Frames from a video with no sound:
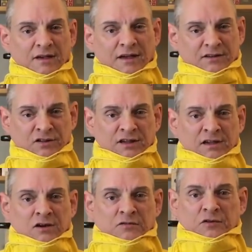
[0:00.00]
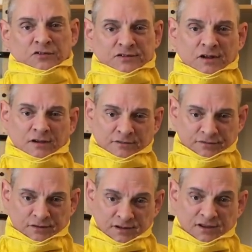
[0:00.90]
and take care of your
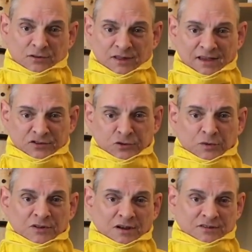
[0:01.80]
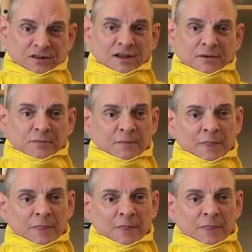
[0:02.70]
stuff, it'll last you a long time.